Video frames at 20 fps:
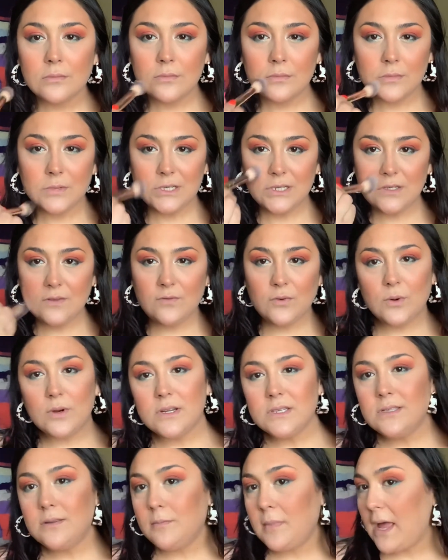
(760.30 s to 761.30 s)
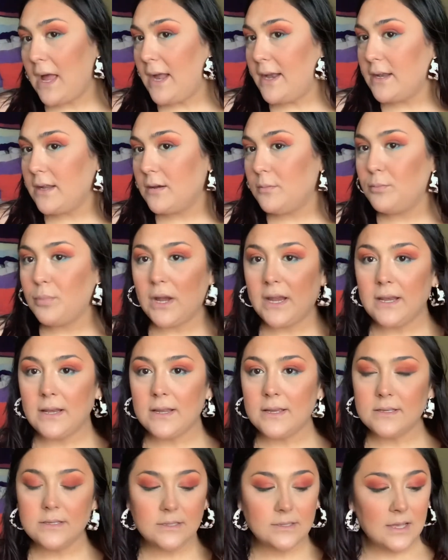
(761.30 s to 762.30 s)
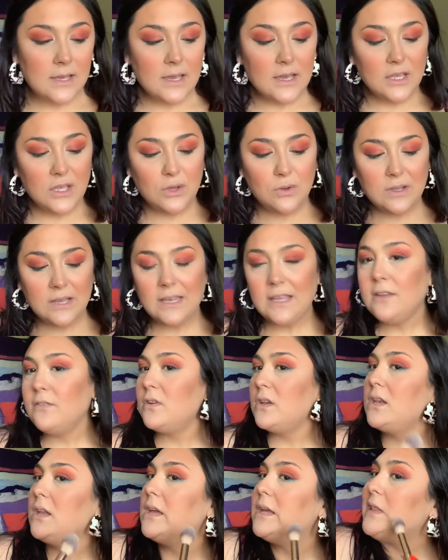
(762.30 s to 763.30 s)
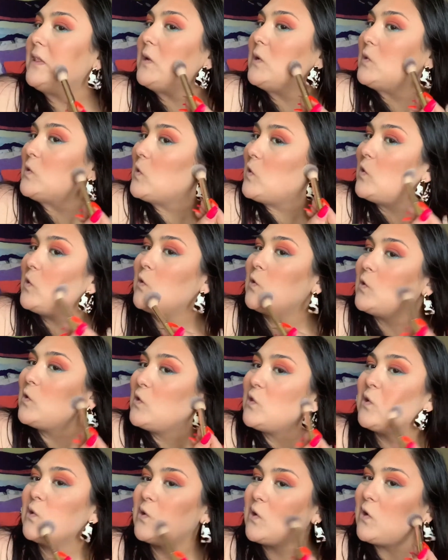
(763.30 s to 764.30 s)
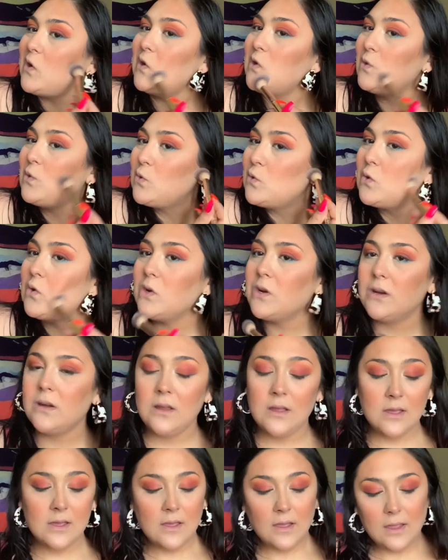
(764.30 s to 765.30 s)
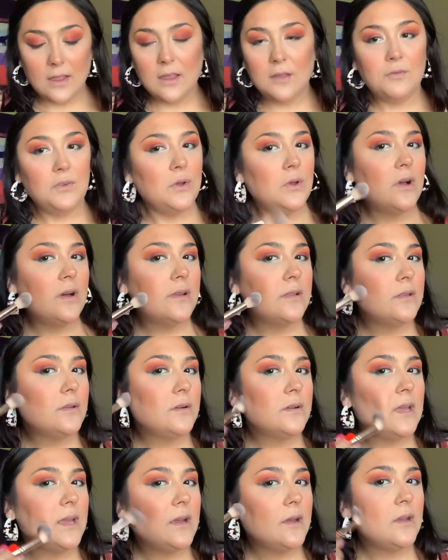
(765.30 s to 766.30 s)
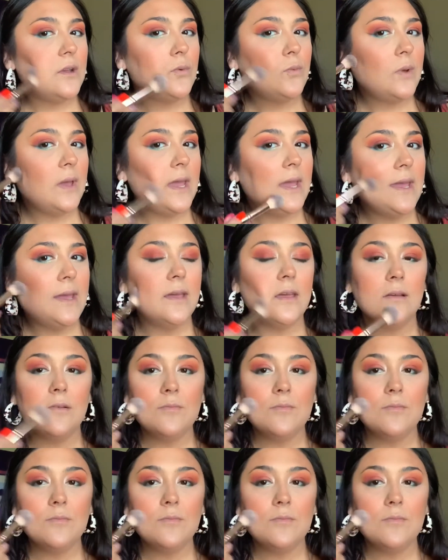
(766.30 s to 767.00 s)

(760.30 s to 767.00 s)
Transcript: just for some added brightness. You can even take this underneath your contour if you got a little carried away.